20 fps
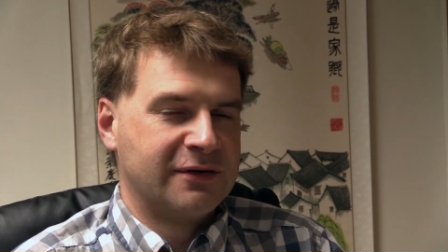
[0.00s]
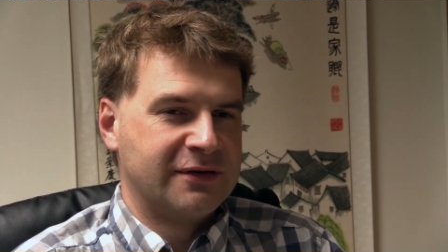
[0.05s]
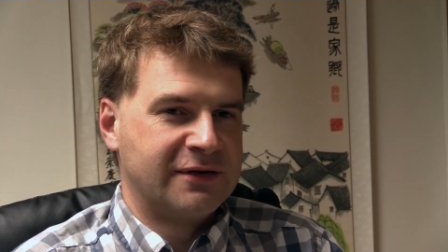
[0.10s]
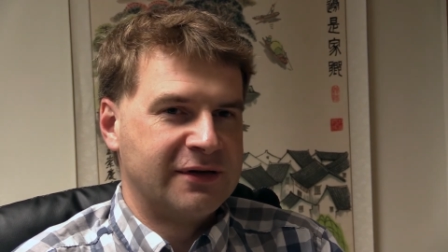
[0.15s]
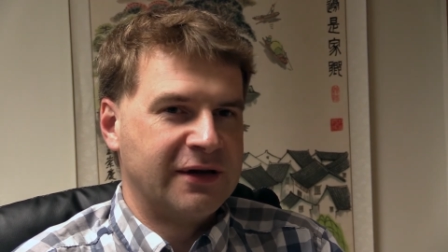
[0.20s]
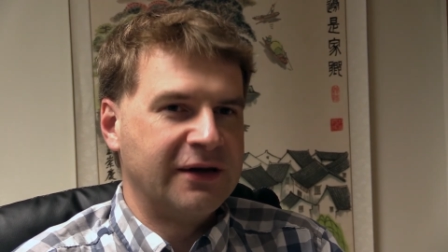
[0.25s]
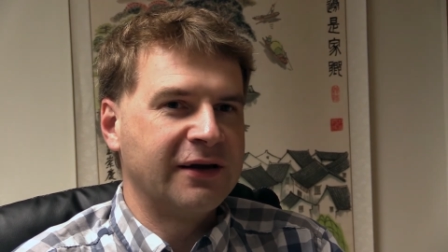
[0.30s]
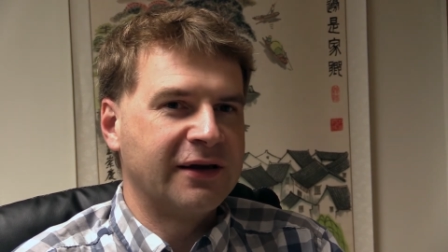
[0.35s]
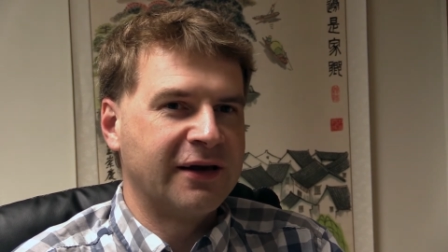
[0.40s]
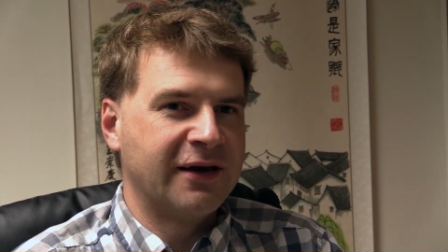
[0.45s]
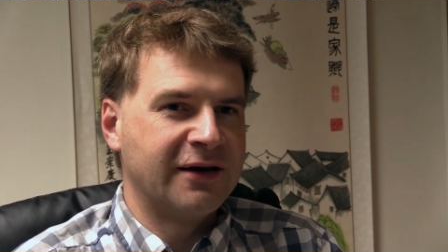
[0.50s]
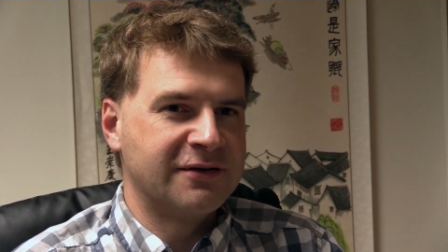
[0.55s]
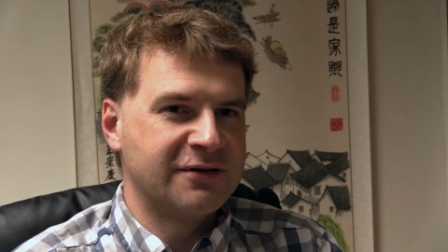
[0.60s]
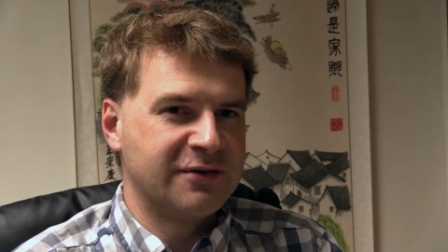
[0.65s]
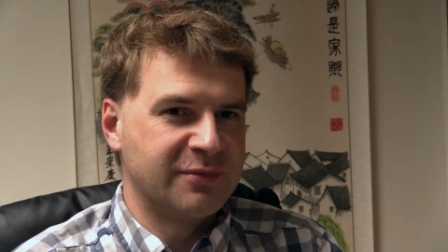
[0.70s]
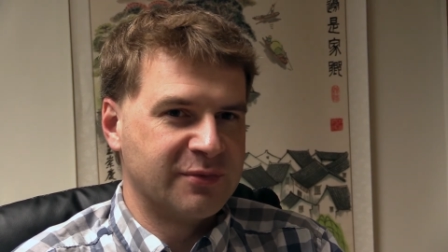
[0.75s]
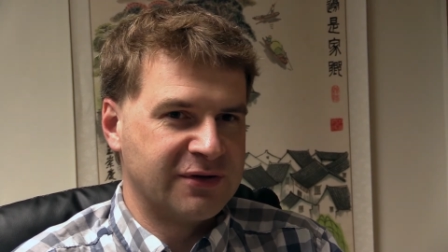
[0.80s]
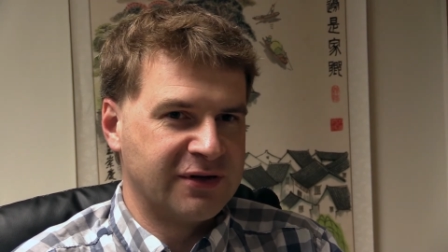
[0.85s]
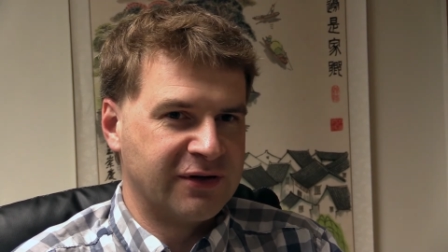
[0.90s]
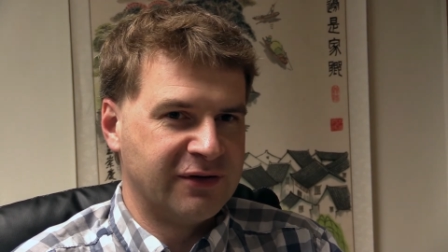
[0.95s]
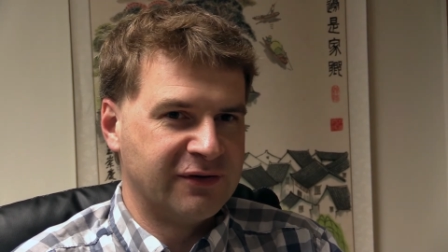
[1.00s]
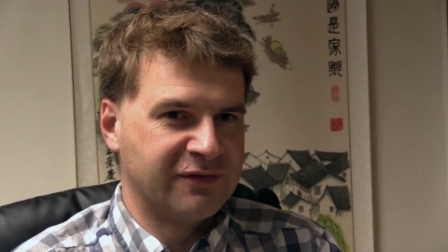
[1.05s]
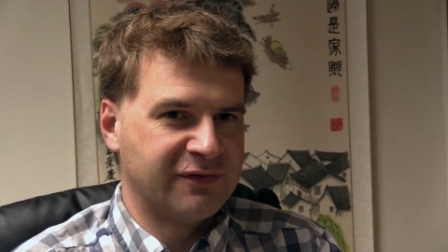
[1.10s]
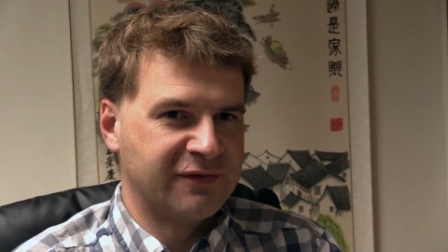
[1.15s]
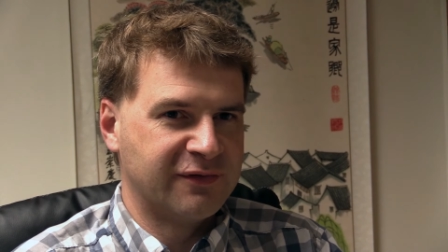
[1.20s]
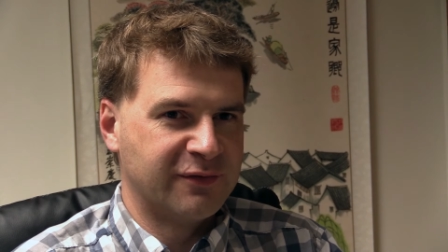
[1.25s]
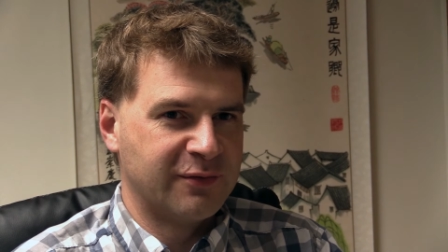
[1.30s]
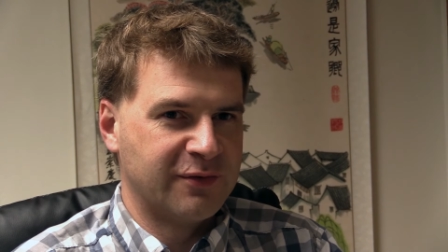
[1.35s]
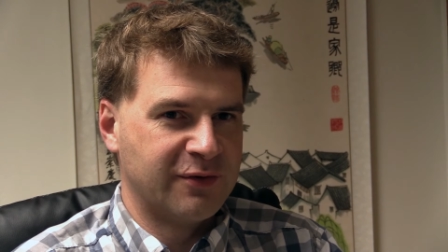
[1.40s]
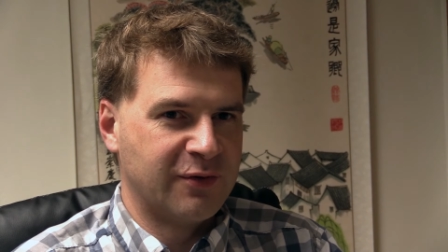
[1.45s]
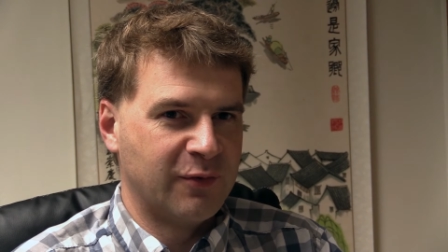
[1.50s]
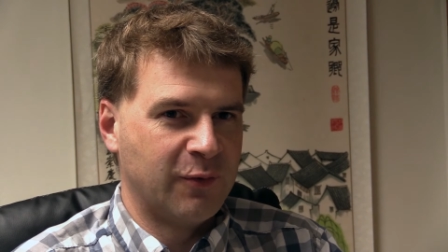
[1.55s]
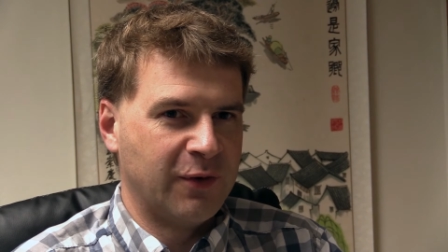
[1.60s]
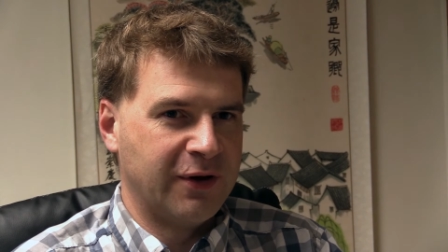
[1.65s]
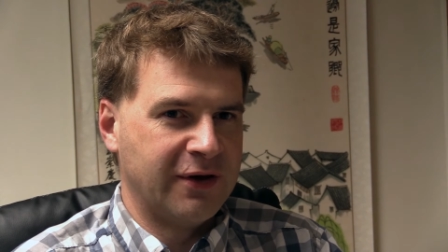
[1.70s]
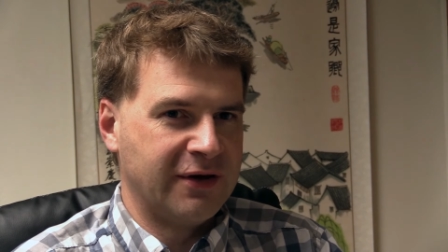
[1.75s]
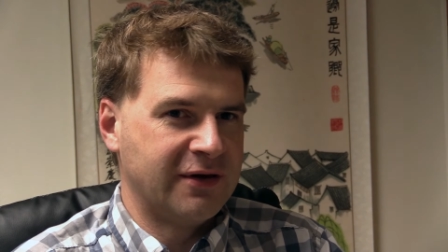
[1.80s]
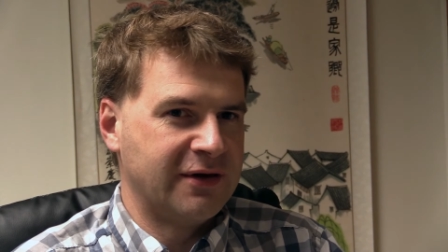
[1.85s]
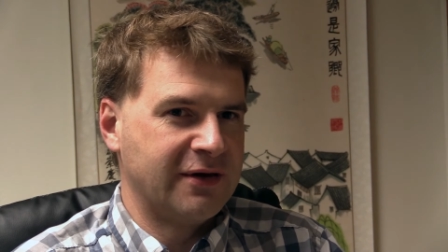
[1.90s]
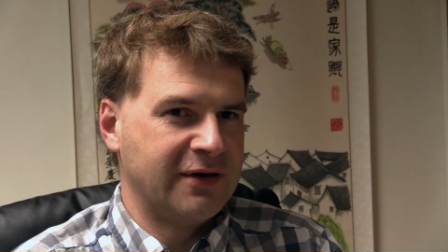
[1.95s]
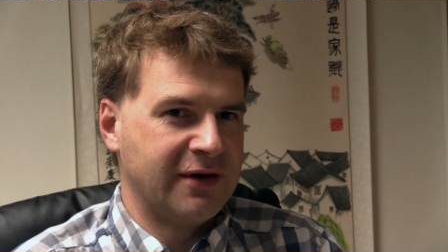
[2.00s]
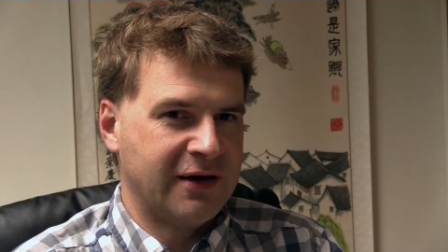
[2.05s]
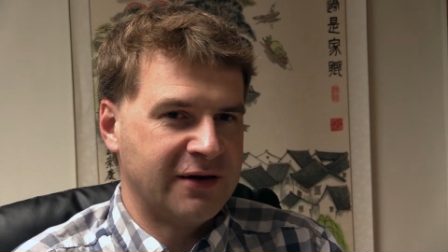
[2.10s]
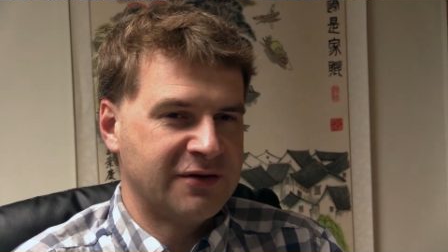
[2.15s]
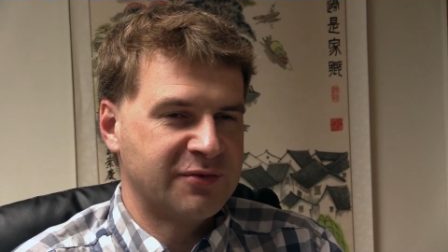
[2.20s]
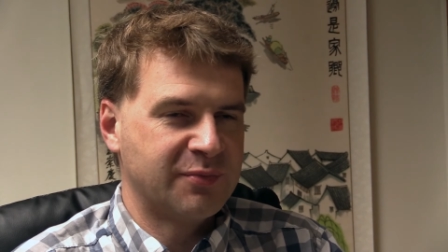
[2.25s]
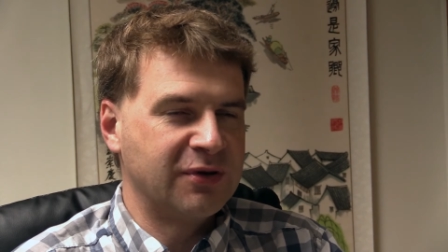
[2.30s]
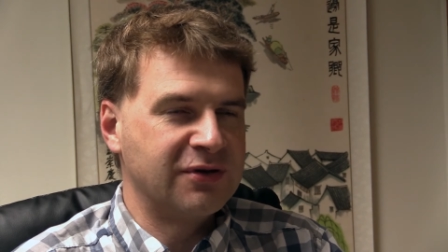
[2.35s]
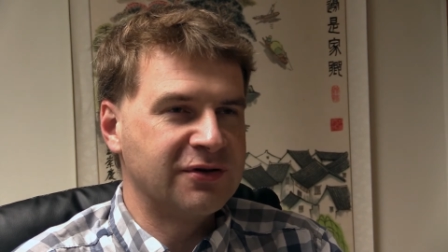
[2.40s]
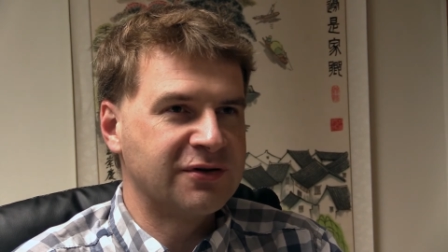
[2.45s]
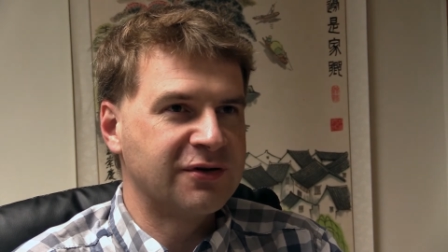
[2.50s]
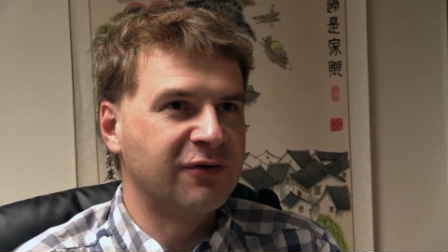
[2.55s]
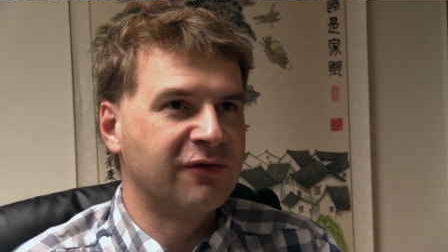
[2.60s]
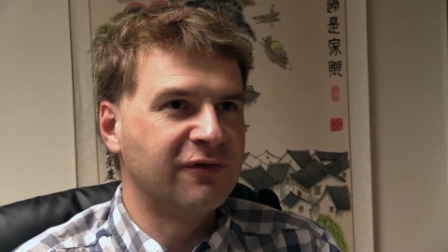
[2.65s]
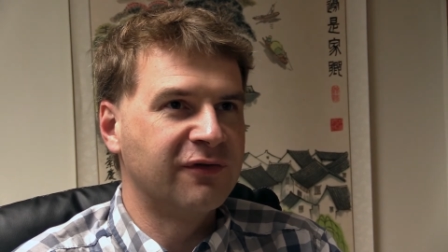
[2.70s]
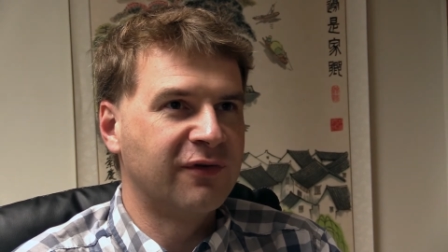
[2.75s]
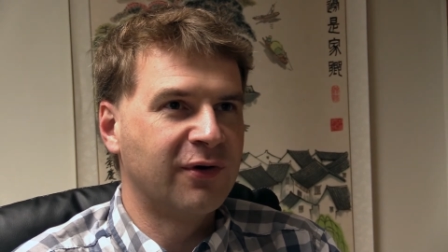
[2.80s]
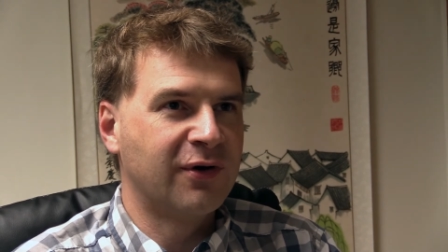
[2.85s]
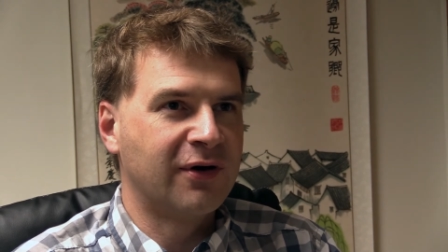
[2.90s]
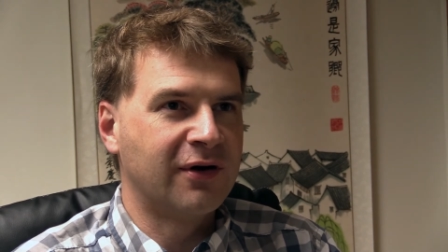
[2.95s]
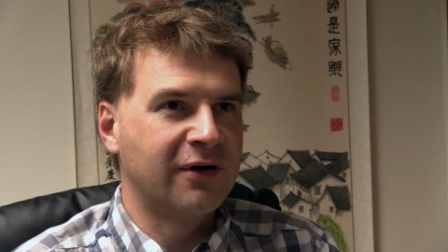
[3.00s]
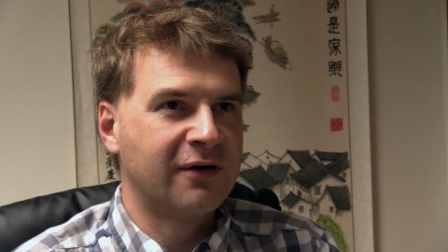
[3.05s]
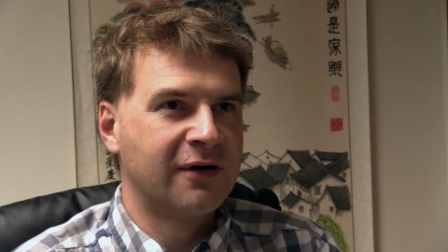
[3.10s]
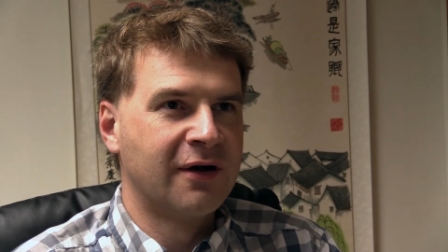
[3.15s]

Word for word: dedicates himself the way he has been so far,